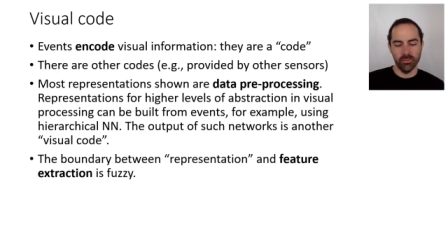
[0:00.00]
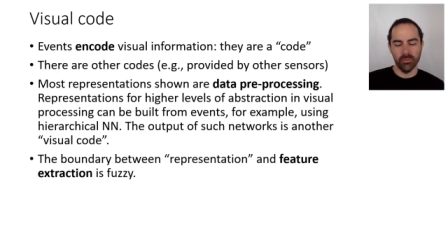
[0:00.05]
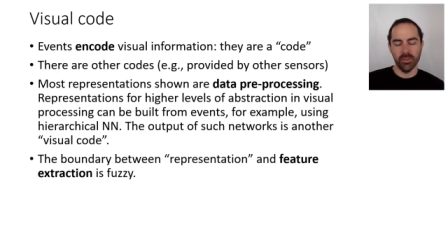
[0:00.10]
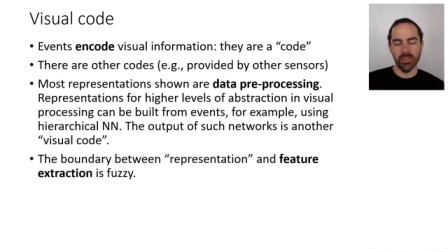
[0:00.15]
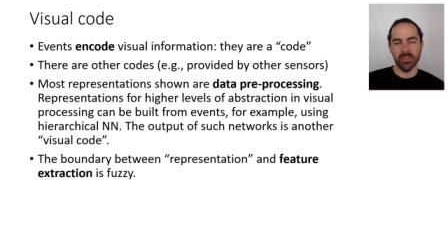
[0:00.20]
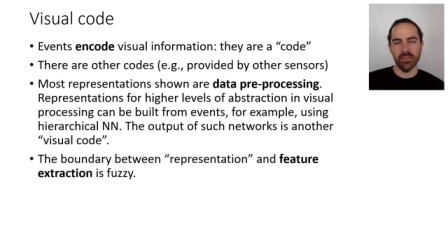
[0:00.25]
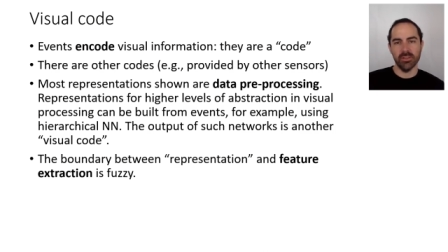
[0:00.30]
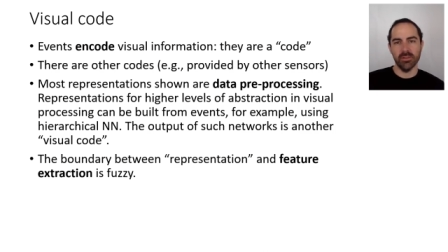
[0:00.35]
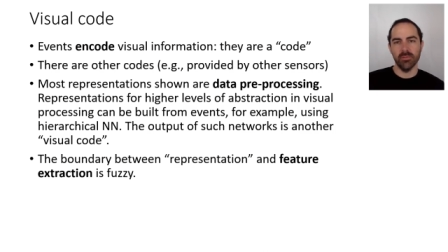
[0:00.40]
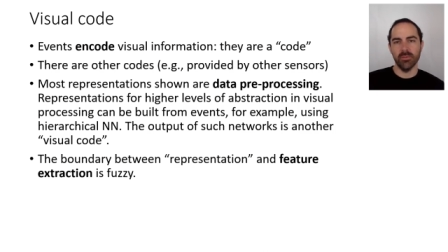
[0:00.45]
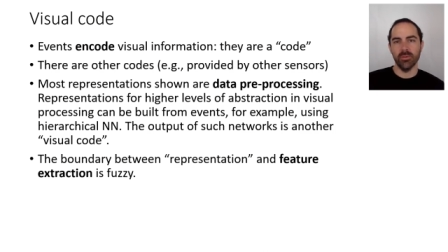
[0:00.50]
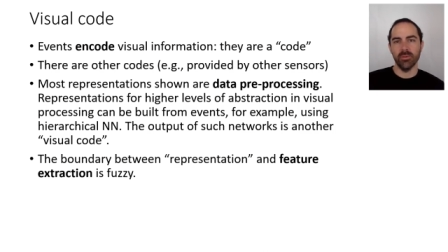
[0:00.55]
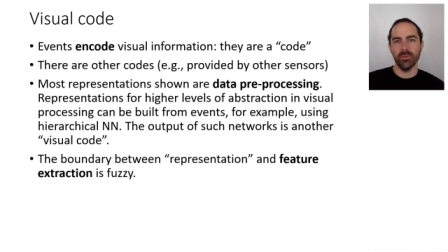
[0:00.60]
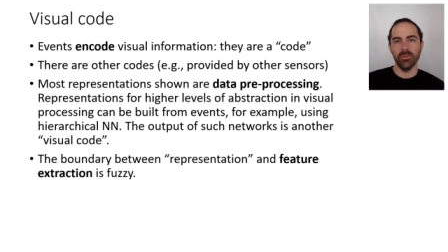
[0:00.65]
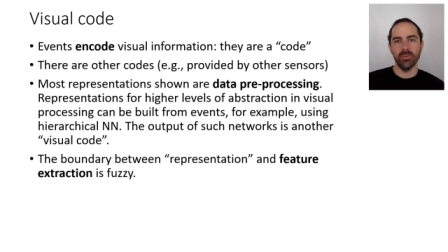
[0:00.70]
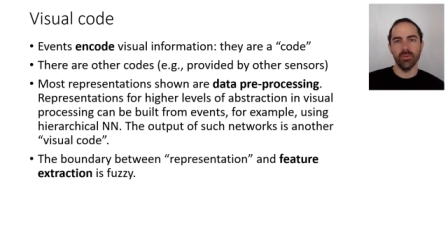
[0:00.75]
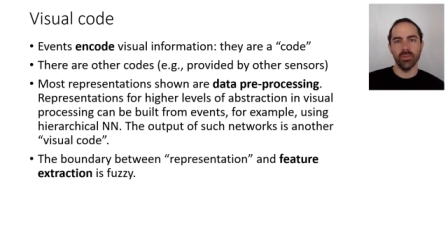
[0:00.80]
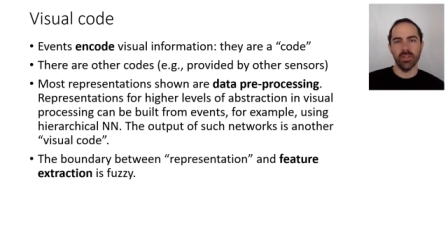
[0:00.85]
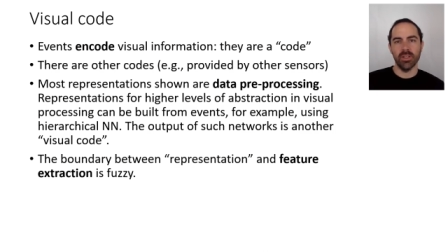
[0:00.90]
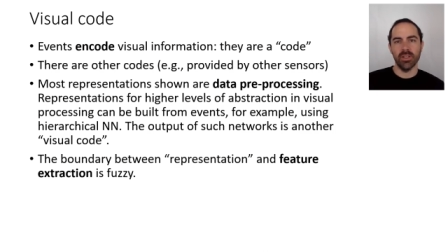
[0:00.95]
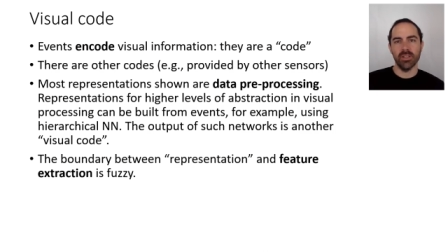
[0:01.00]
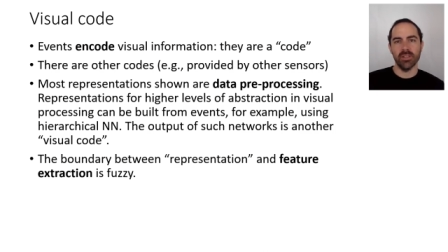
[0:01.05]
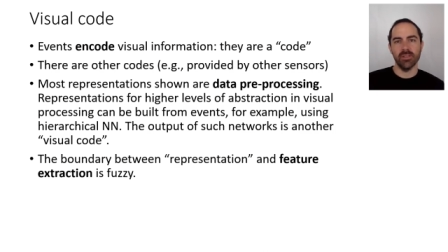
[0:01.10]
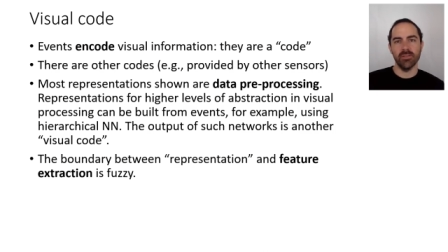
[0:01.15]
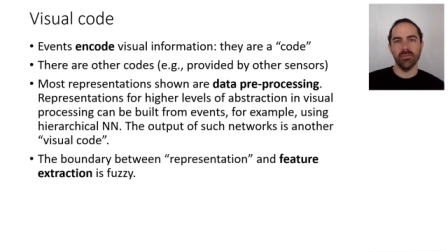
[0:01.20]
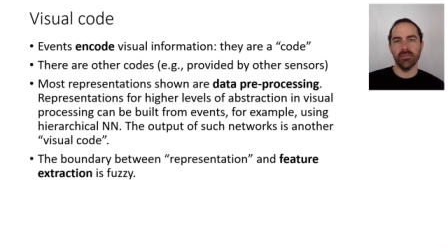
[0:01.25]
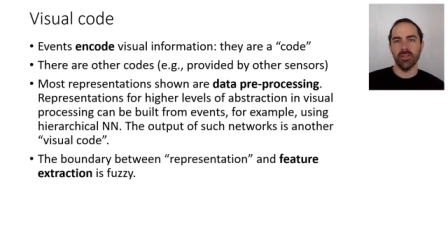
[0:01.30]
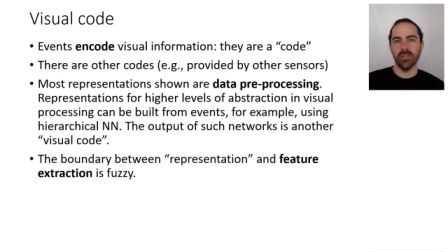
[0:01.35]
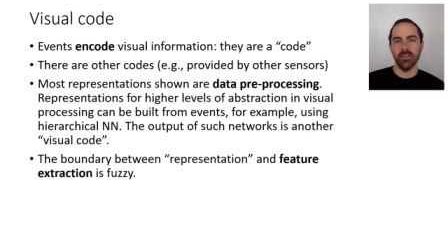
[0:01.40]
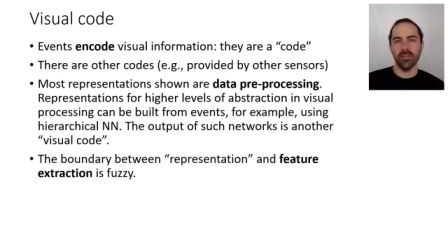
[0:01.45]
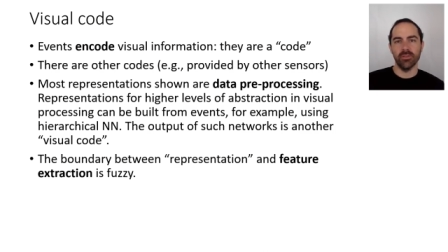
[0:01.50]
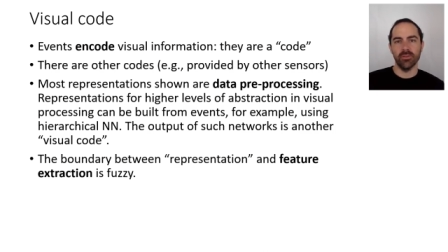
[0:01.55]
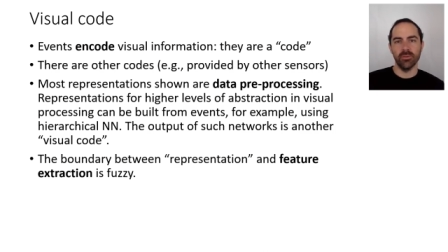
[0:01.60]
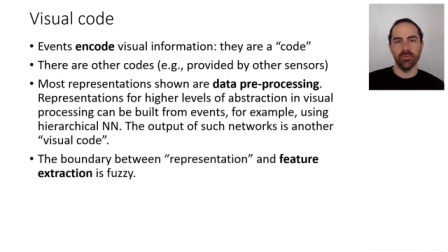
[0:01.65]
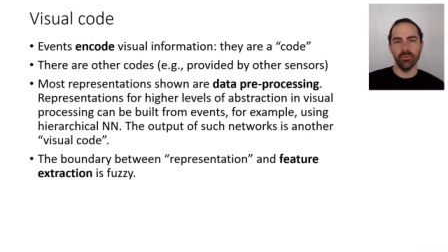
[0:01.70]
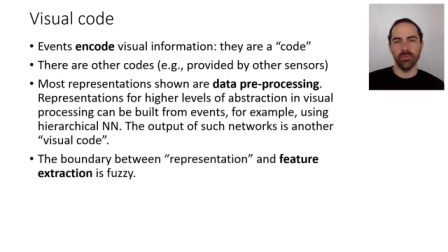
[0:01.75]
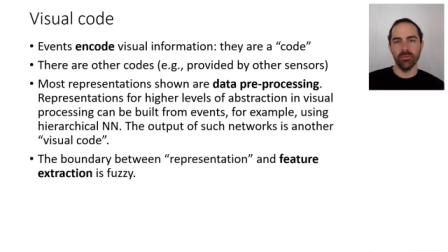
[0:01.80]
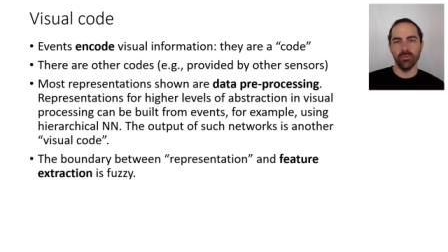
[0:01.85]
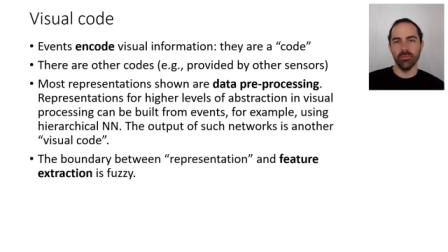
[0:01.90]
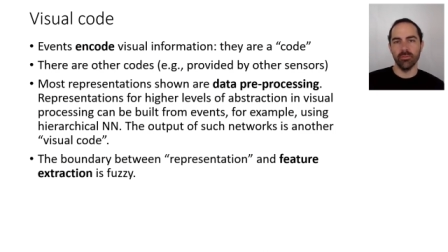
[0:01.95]
to pass them to a classifier to
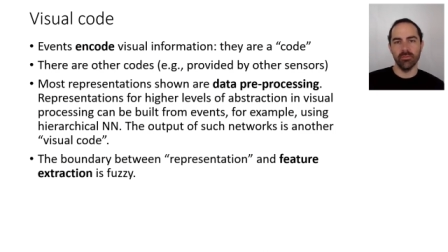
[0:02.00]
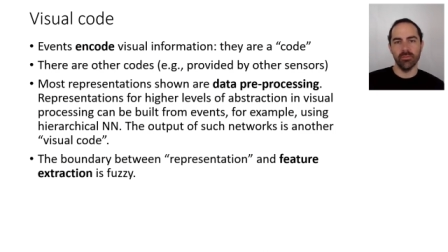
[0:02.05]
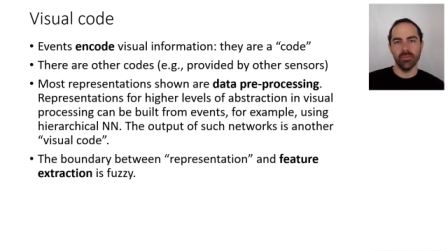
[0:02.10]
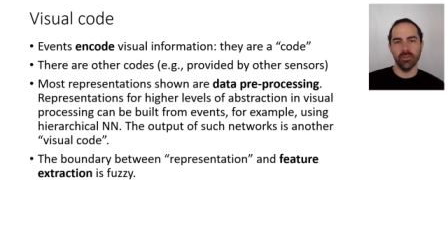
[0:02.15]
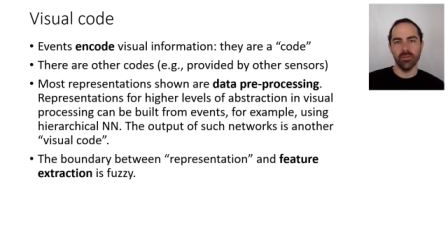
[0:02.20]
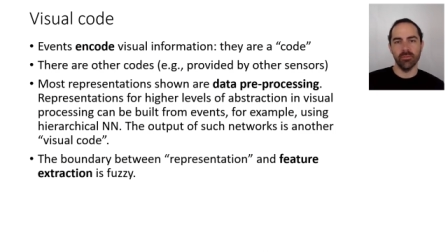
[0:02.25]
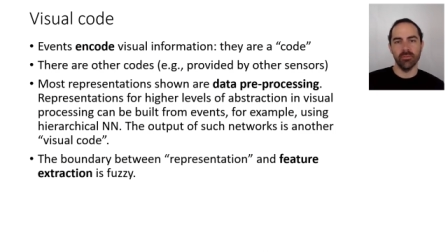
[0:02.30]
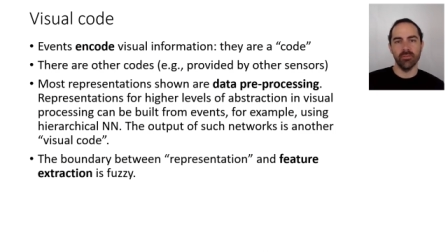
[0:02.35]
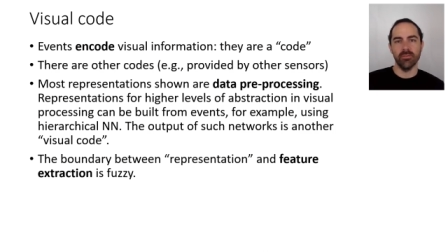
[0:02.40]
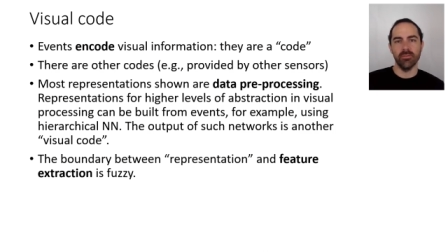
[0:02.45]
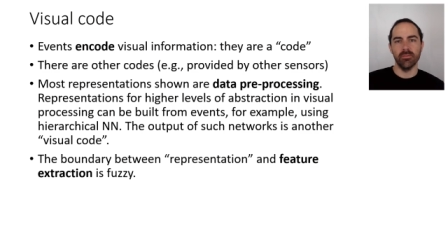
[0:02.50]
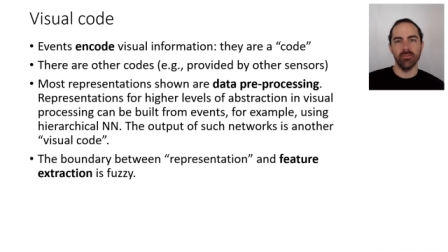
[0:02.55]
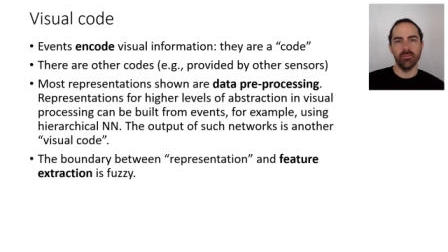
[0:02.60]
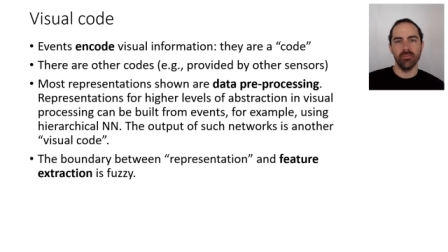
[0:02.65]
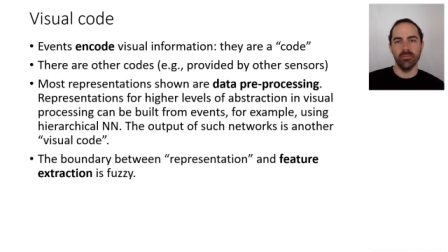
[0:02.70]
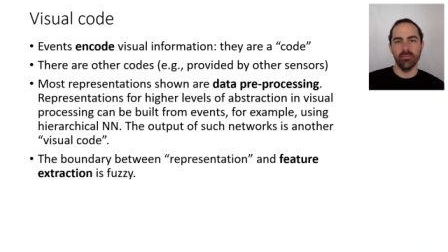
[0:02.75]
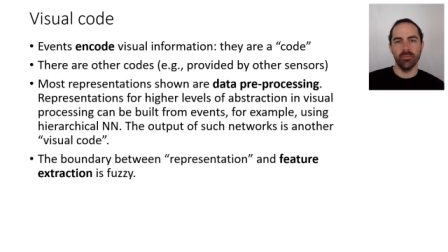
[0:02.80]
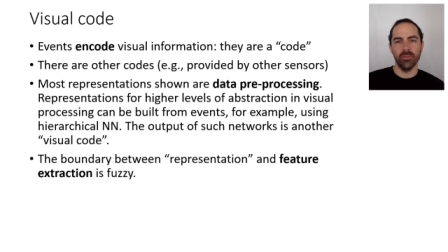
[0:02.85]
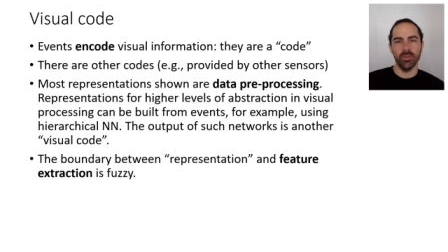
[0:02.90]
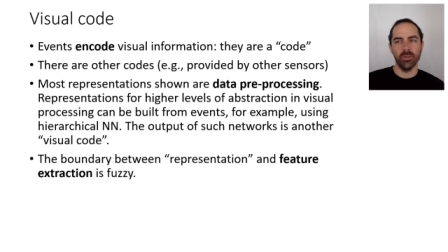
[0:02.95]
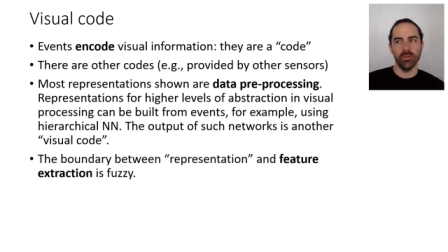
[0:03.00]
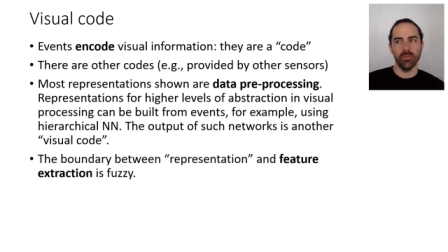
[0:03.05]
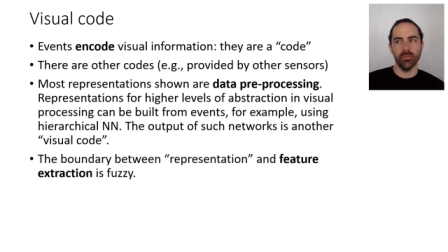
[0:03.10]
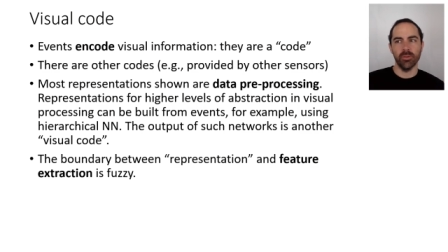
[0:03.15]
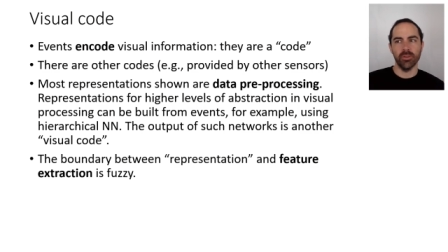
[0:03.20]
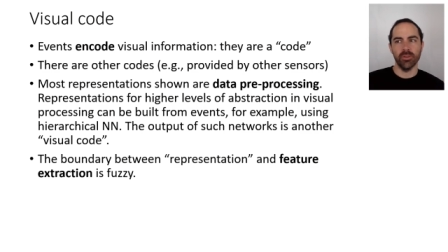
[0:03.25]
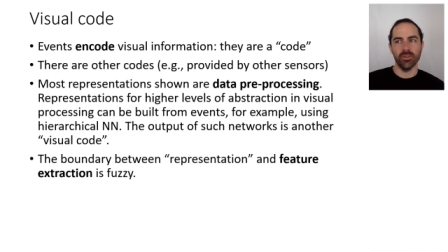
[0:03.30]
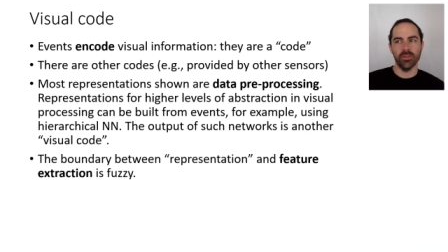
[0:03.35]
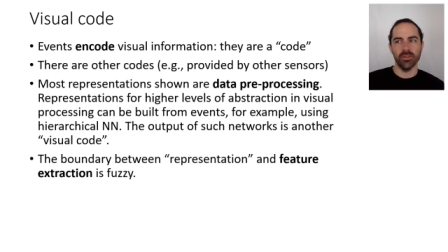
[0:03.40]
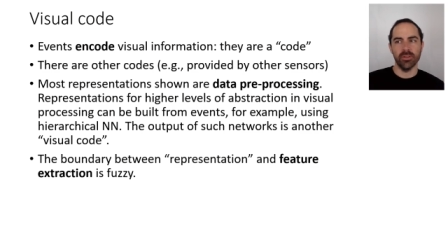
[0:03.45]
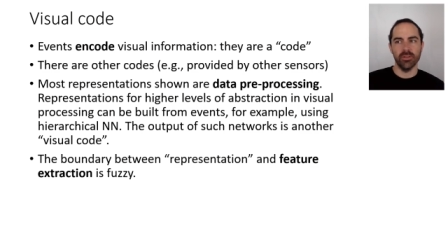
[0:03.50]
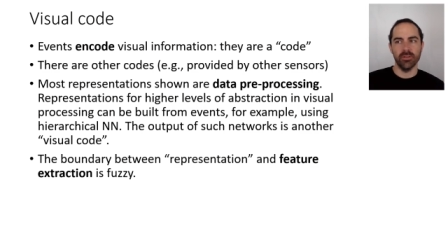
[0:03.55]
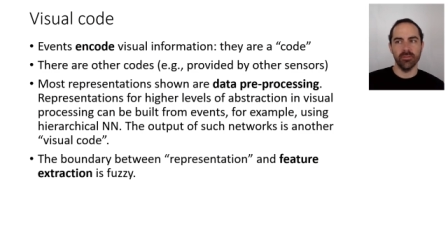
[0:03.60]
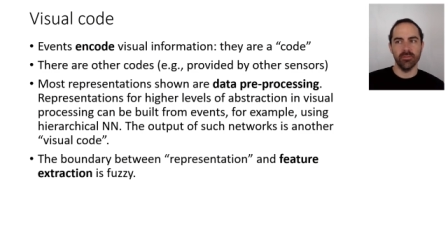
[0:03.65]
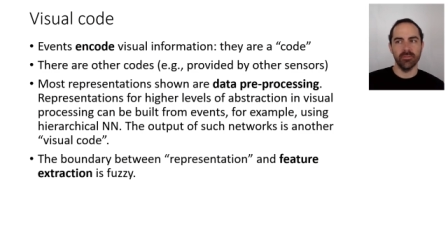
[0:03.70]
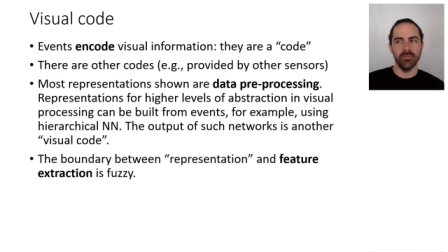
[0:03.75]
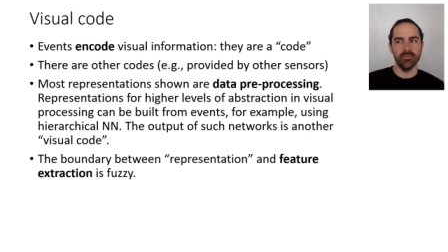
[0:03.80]
do some post-processing.